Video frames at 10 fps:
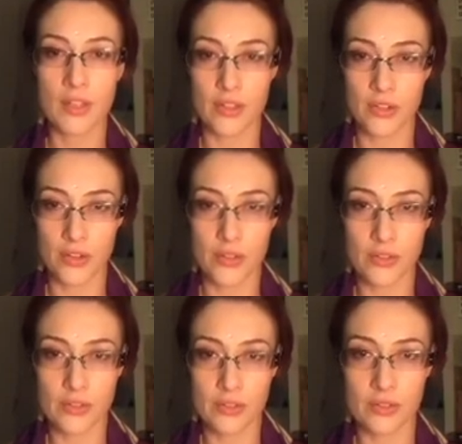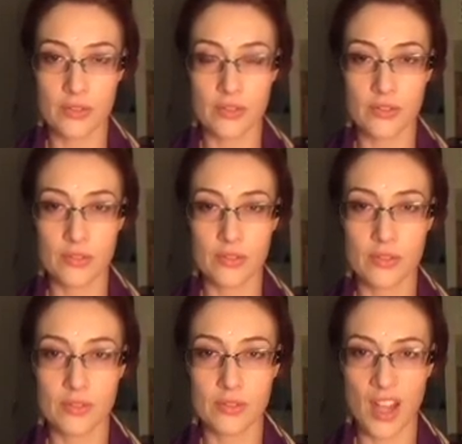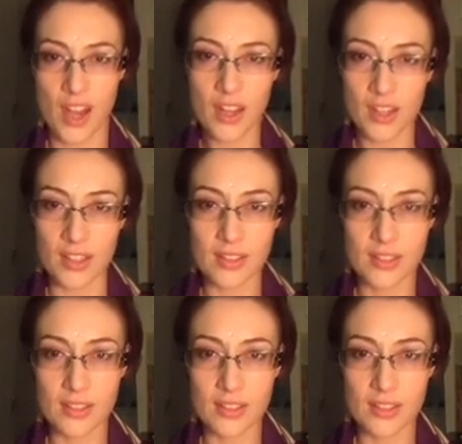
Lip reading: you know, hard.